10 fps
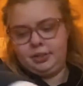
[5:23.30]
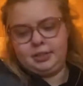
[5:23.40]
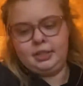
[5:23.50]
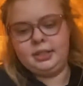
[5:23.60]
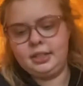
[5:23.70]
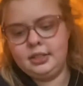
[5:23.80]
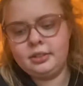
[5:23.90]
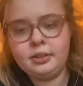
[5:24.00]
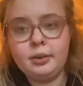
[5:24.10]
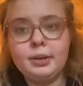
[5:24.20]
see these.
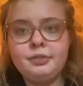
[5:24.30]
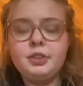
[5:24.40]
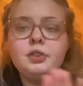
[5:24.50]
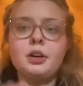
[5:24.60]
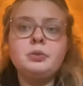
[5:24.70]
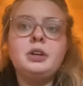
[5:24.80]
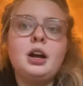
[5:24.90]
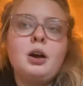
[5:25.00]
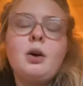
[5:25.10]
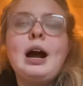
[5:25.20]
So if you don't know,